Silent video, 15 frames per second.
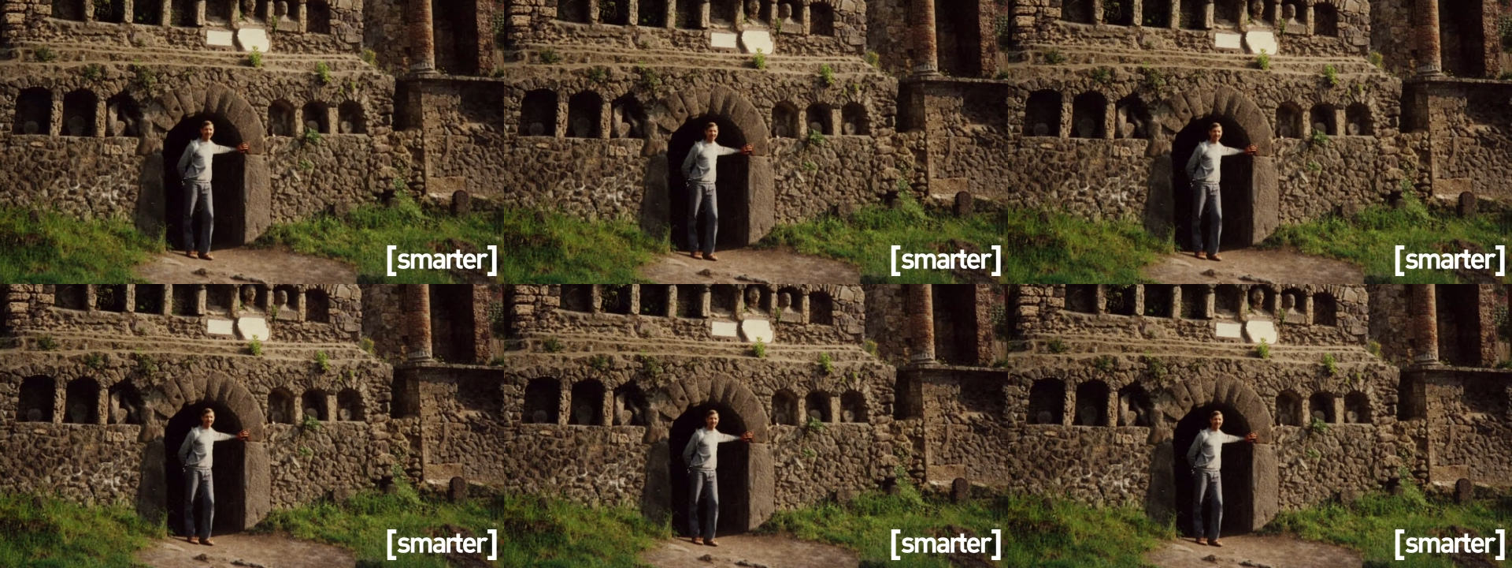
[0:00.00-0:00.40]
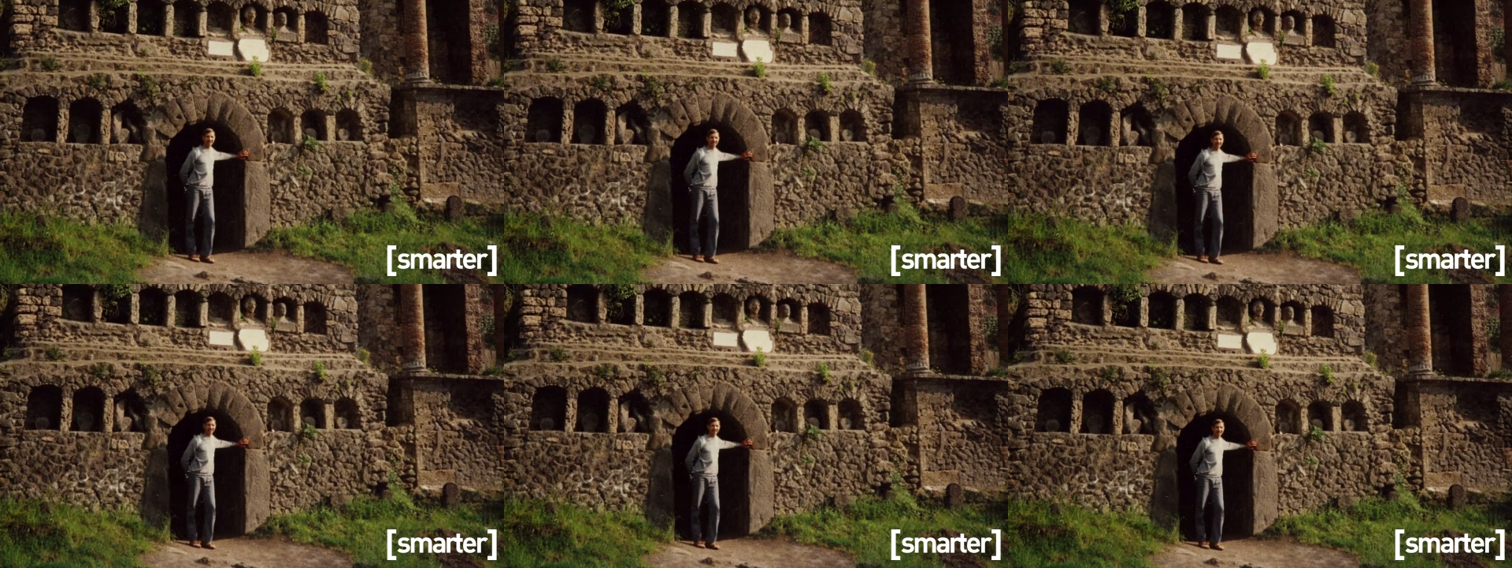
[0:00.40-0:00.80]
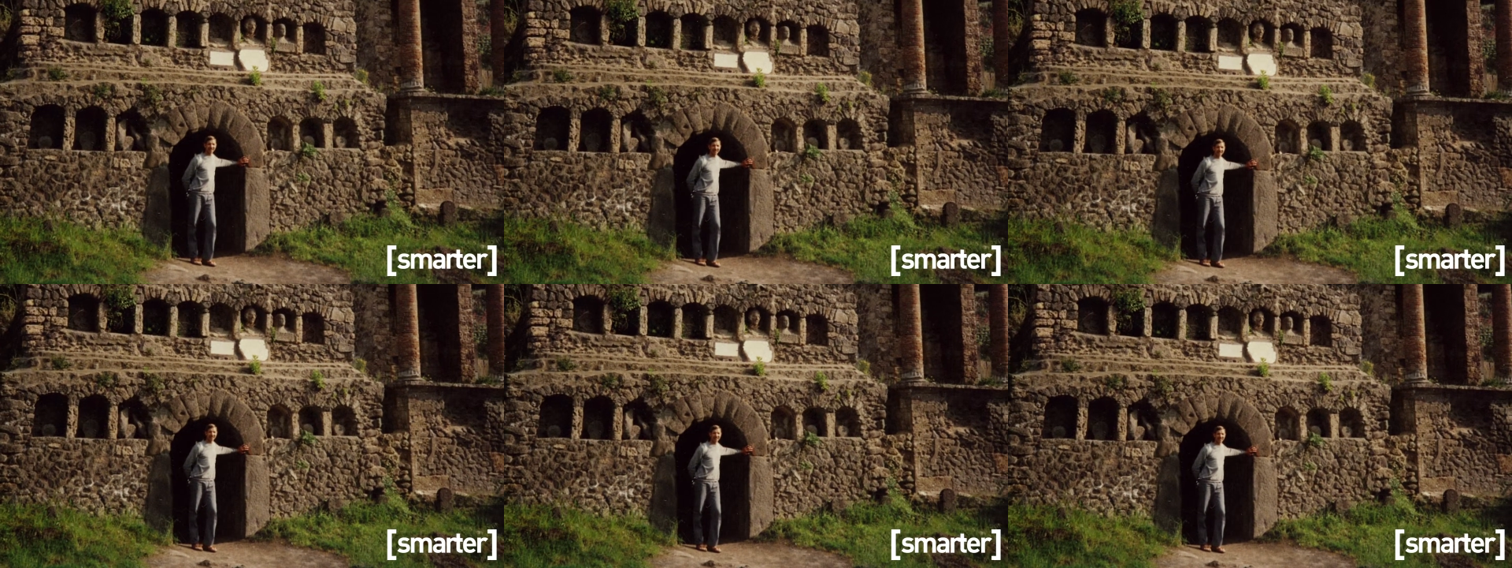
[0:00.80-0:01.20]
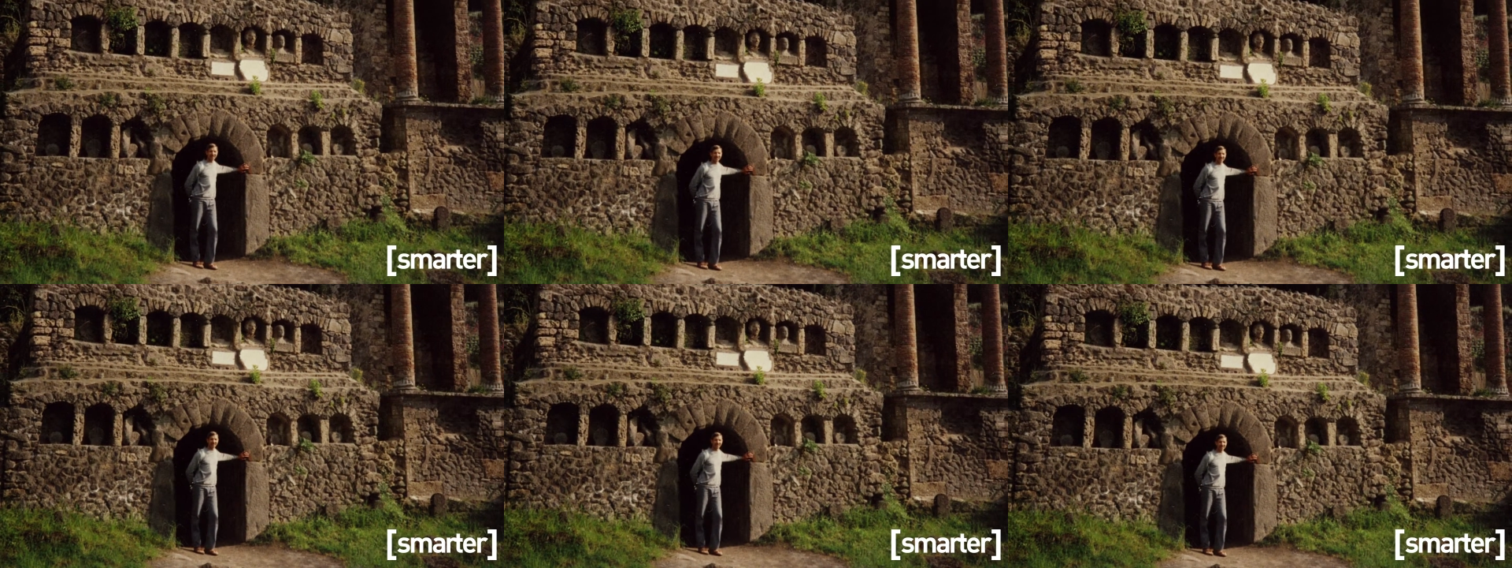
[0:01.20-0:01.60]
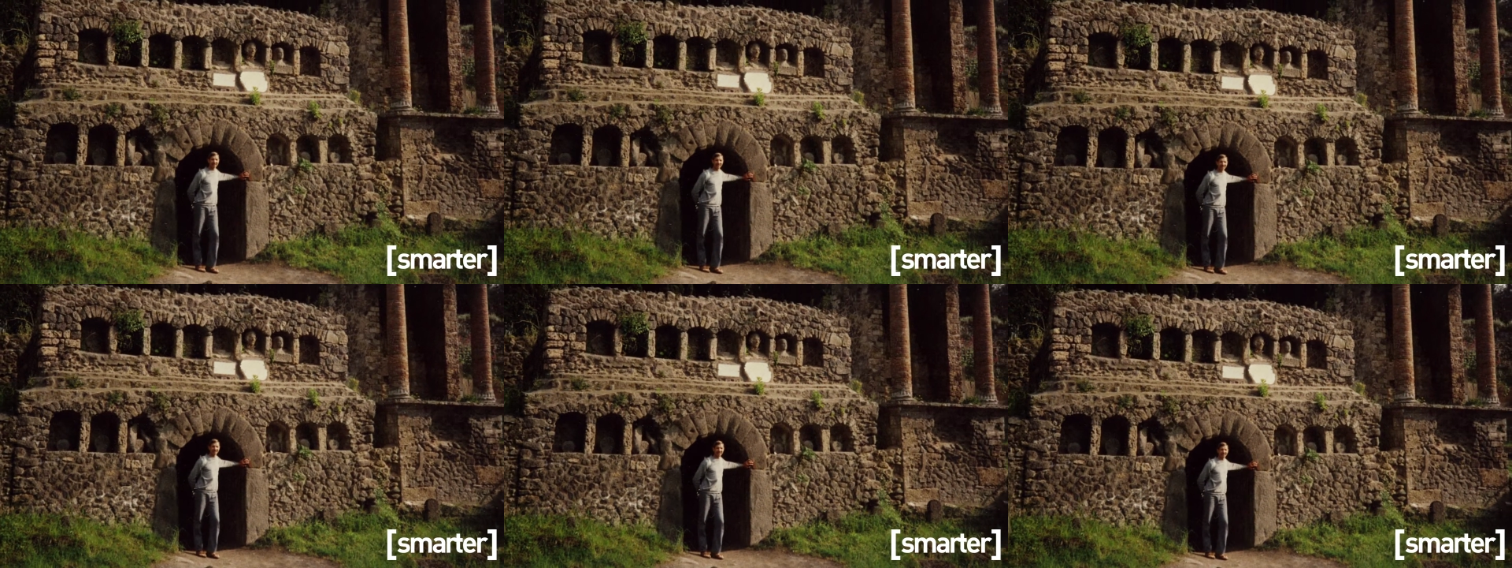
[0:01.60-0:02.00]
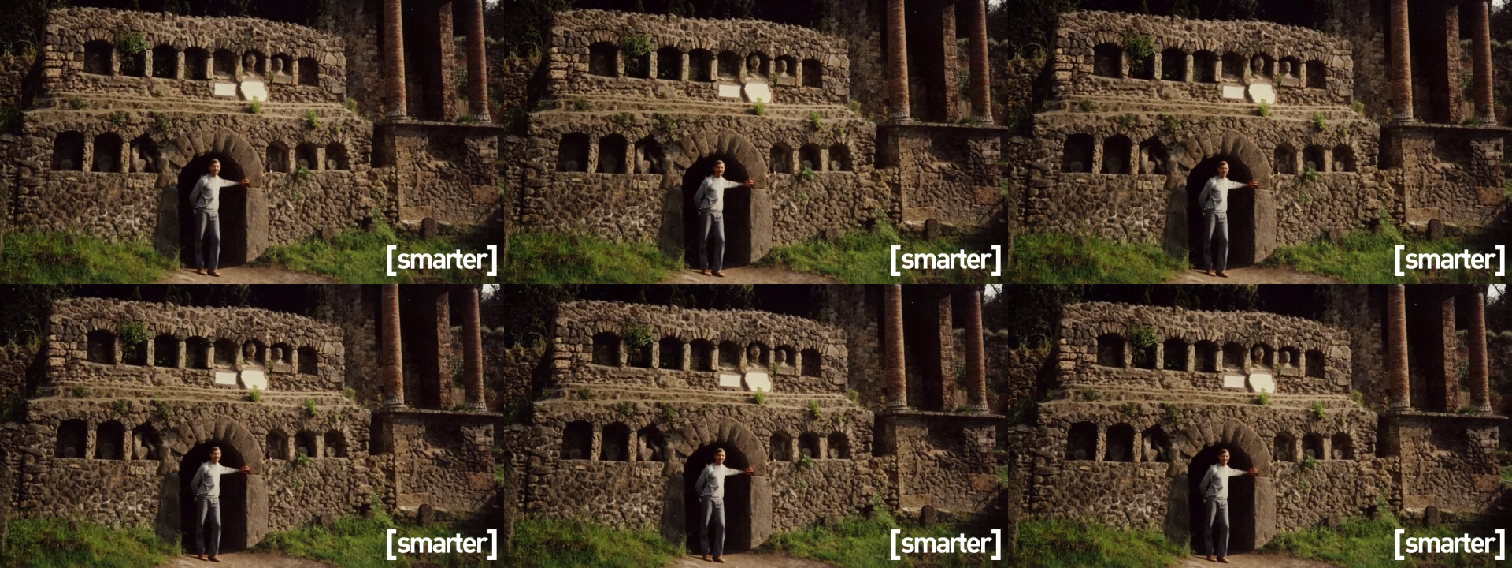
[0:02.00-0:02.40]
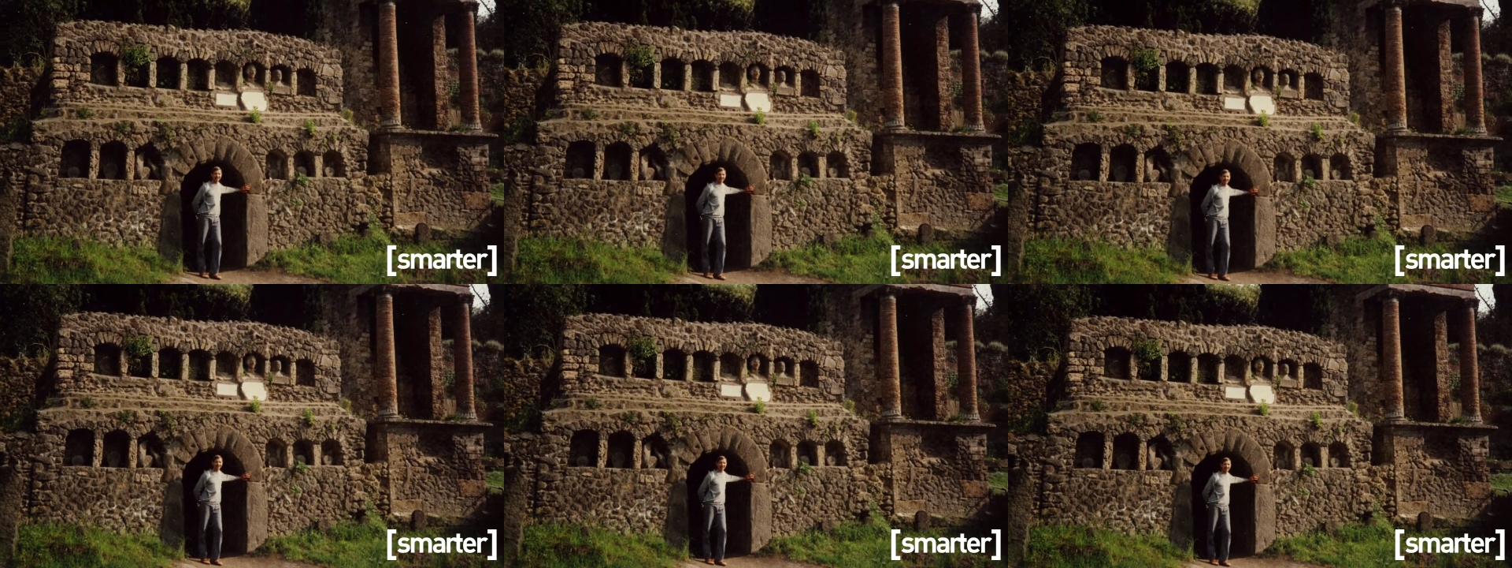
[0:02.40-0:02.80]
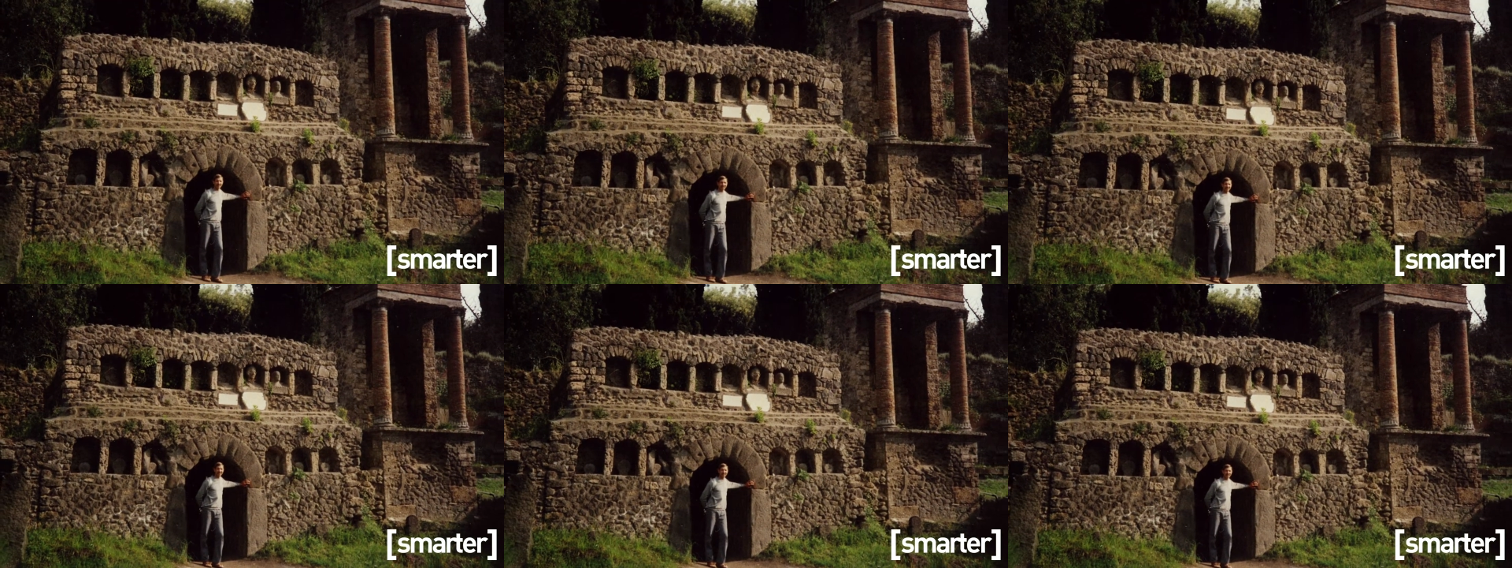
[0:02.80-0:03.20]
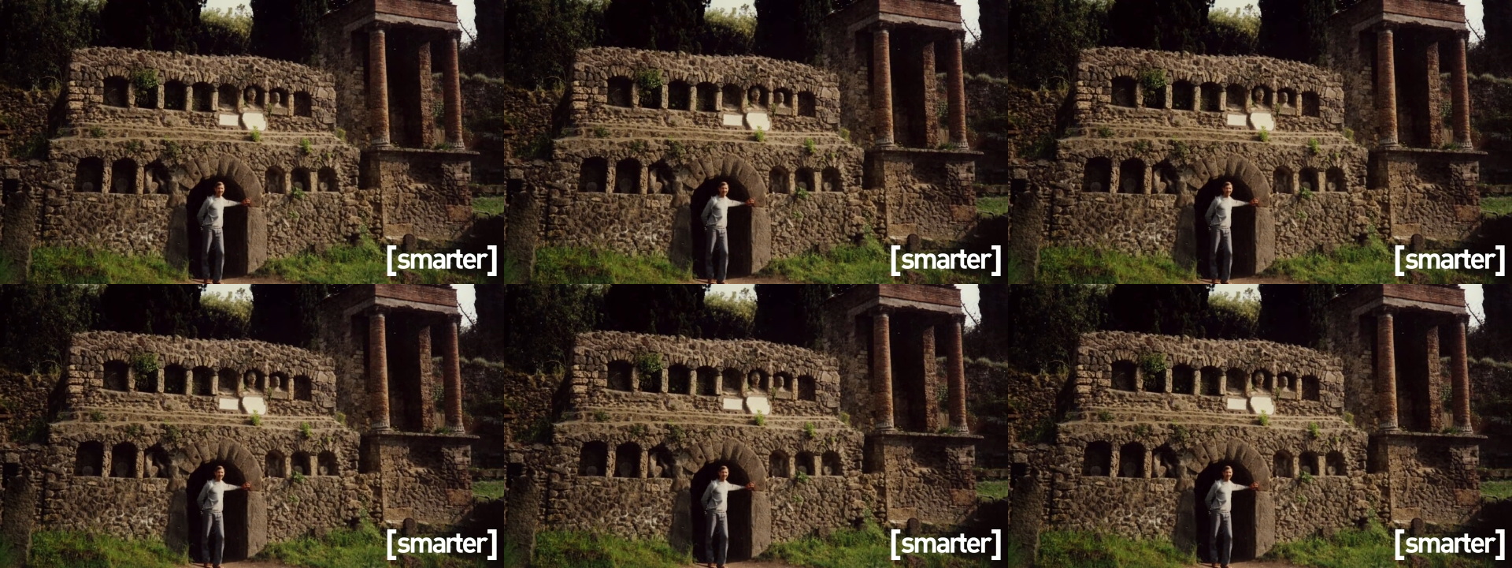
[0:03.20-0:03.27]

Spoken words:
(no speaker visible)